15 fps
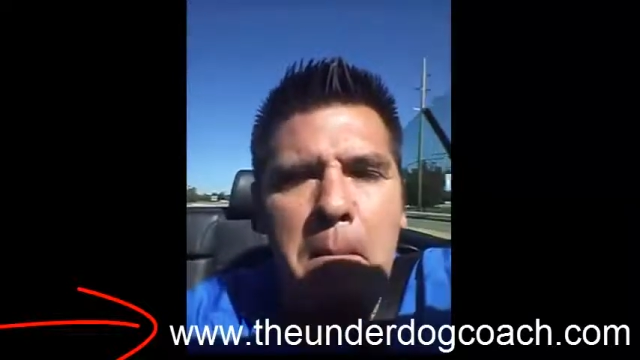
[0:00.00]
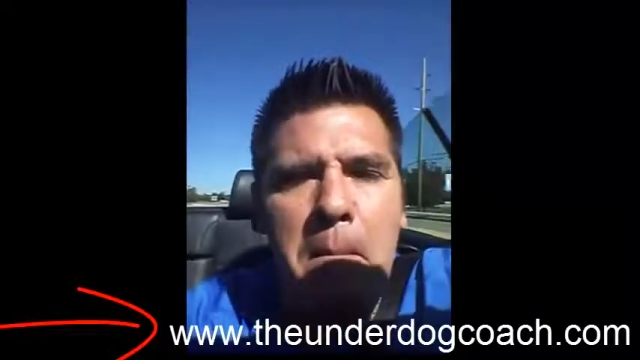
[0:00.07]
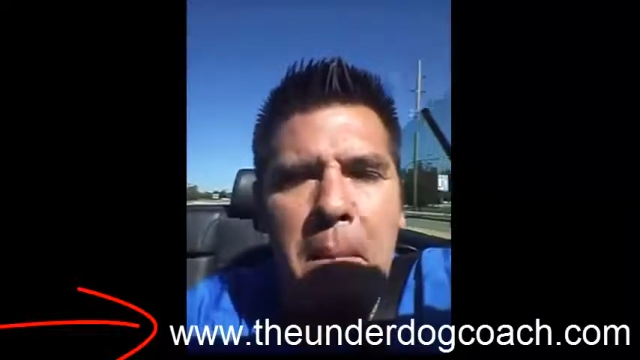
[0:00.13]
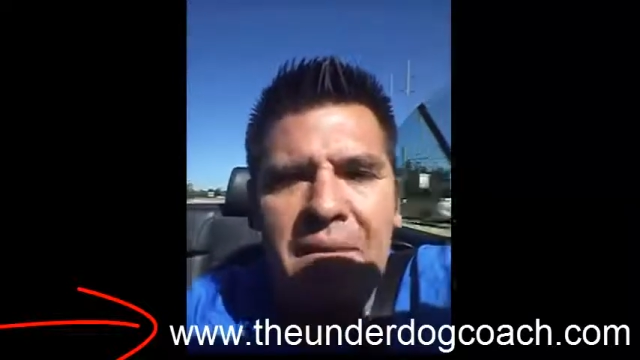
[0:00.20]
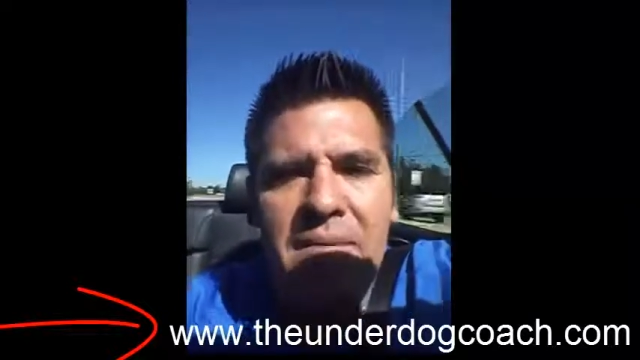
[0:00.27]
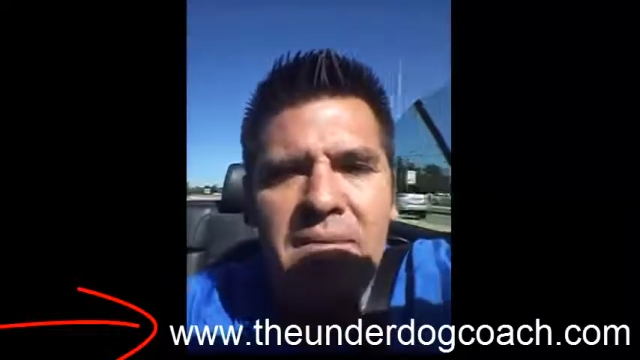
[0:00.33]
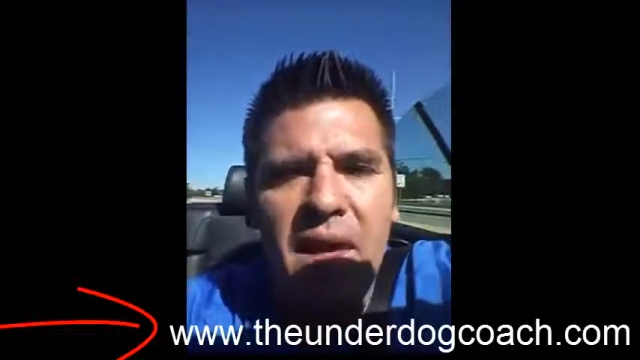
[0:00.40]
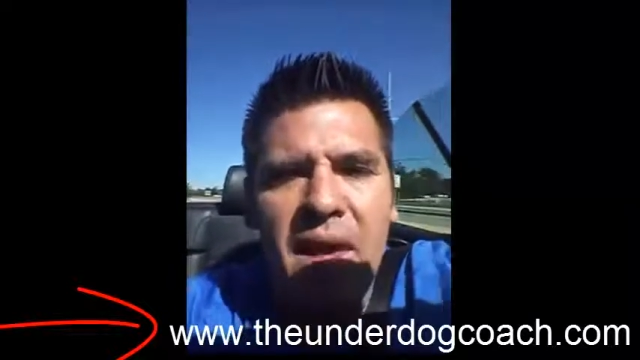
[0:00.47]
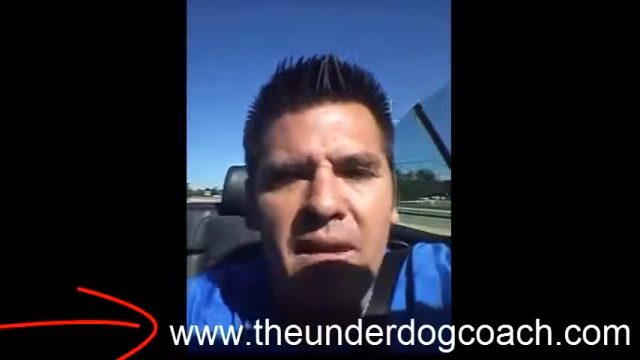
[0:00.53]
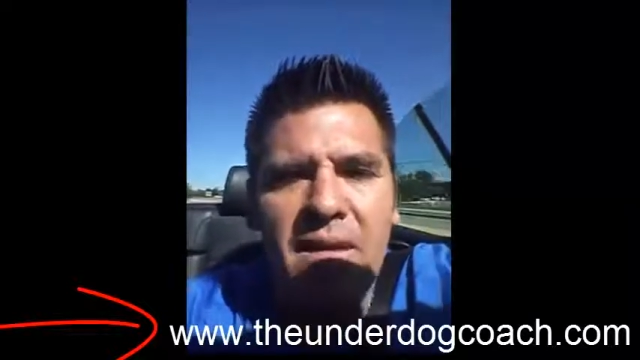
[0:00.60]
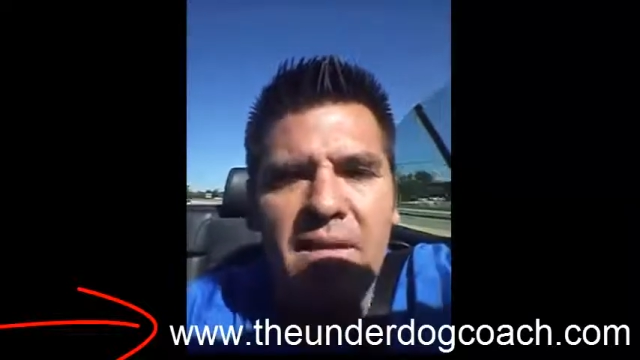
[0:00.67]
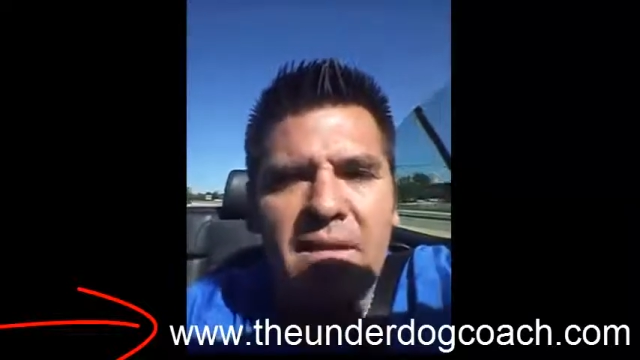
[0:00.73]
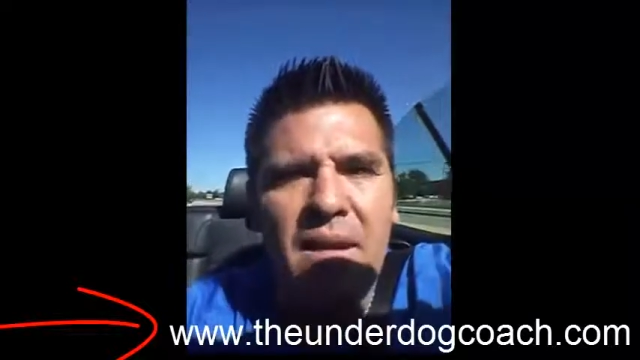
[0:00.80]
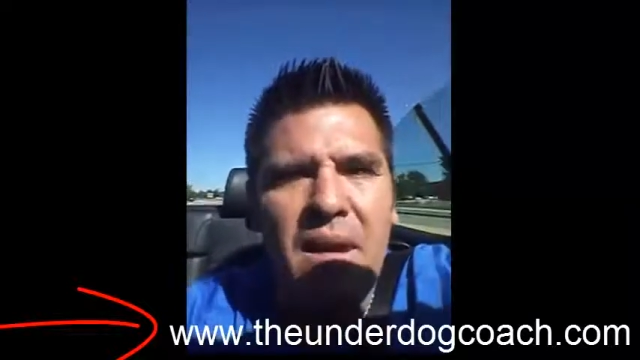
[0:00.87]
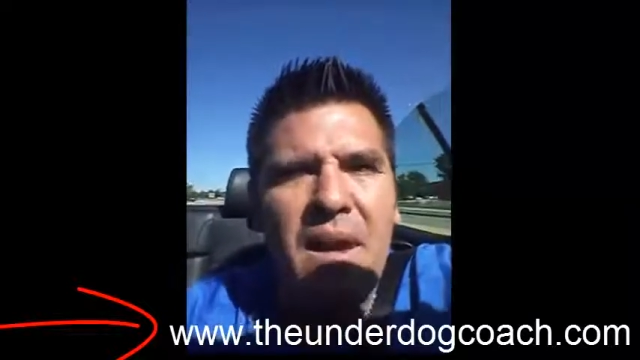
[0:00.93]

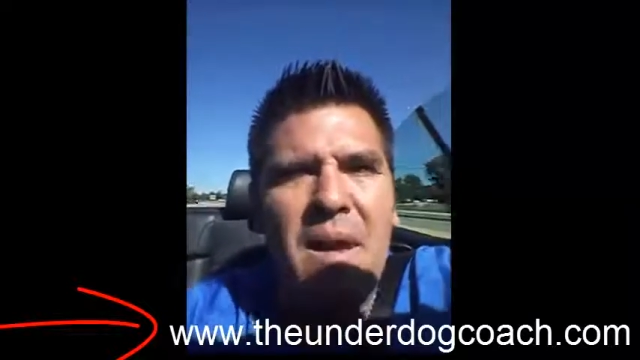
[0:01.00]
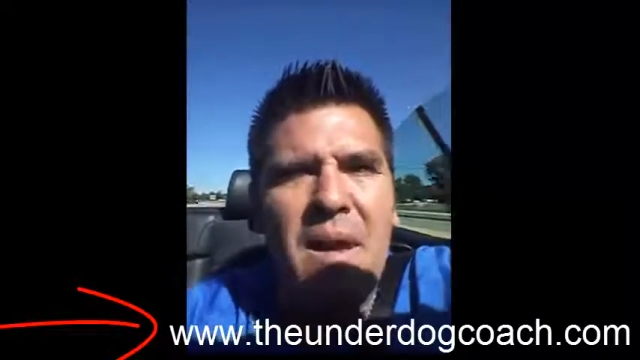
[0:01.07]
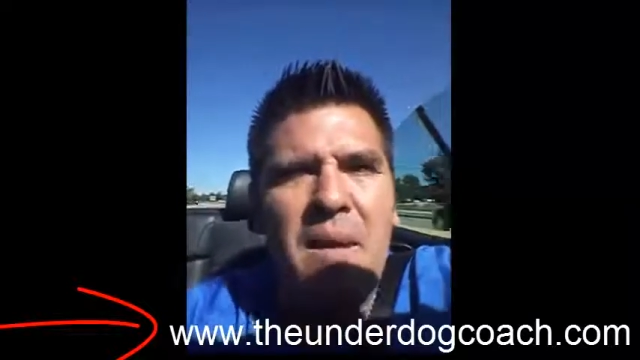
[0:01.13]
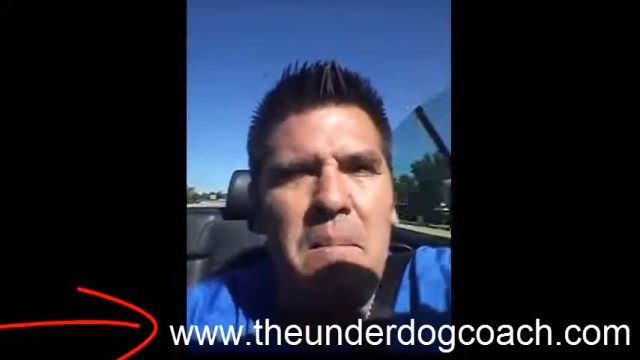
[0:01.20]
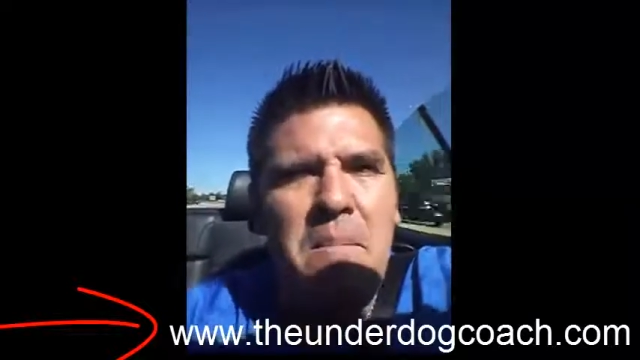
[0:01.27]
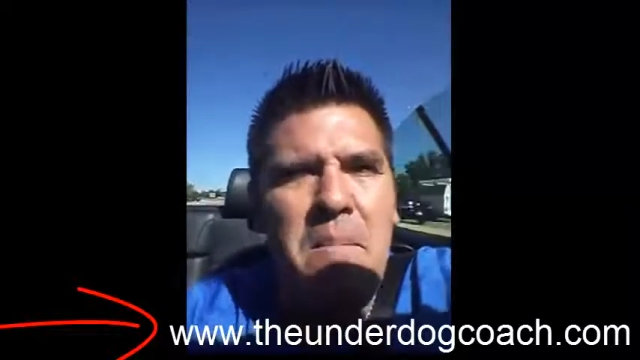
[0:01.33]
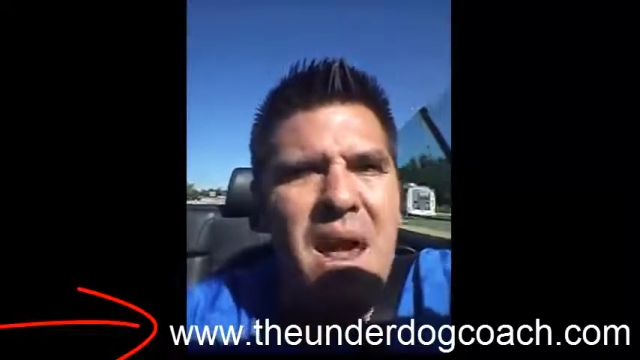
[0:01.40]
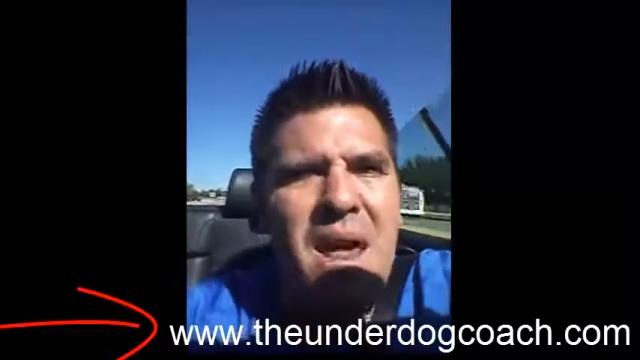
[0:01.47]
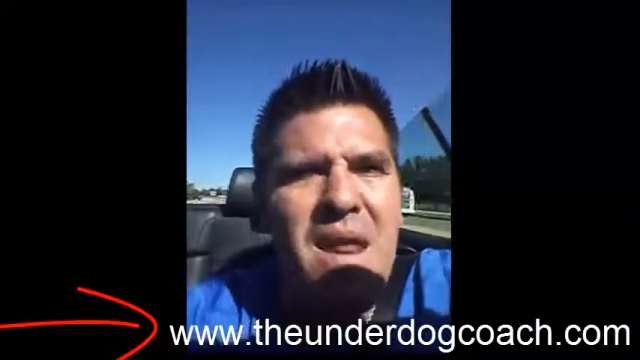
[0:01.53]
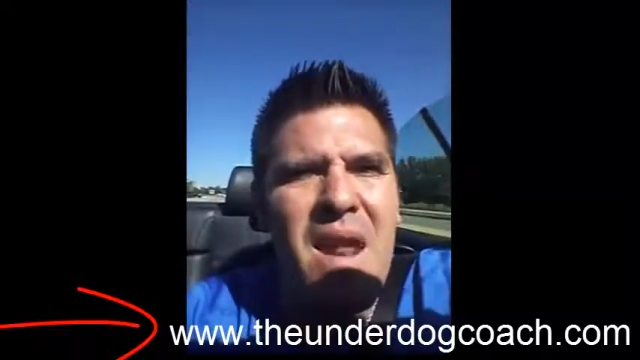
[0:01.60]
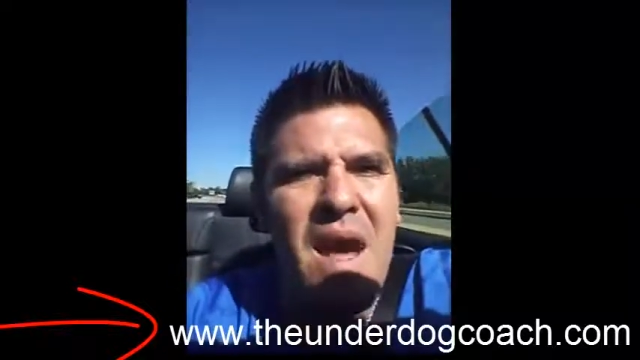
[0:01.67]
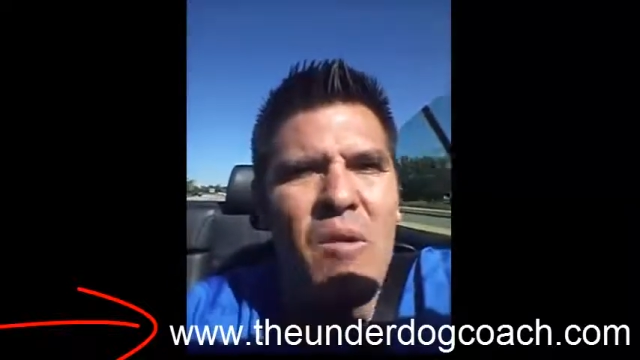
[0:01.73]
Mondays. Man,